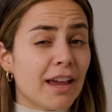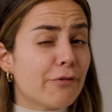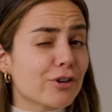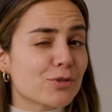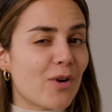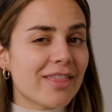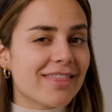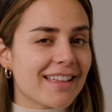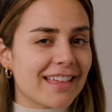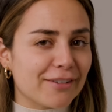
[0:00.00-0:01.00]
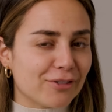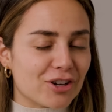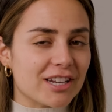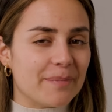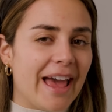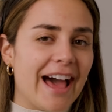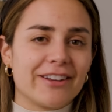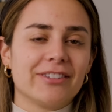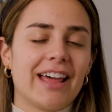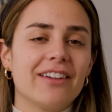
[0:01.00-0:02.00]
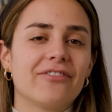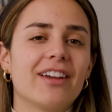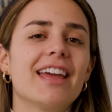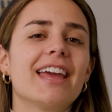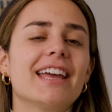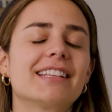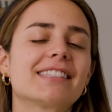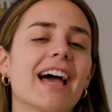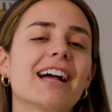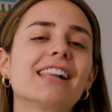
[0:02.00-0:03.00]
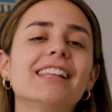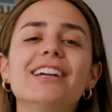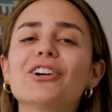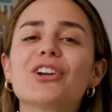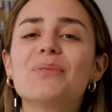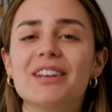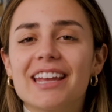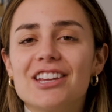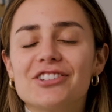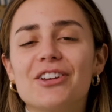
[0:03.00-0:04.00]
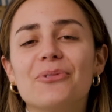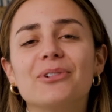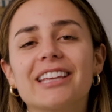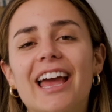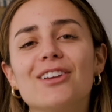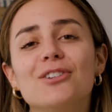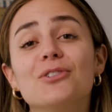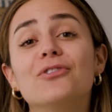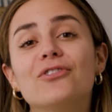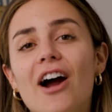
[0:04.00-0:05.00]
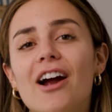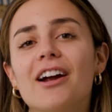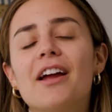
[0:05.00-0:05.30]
If there's one thing that I've learned in my adult life, it's that clear communication will get you far.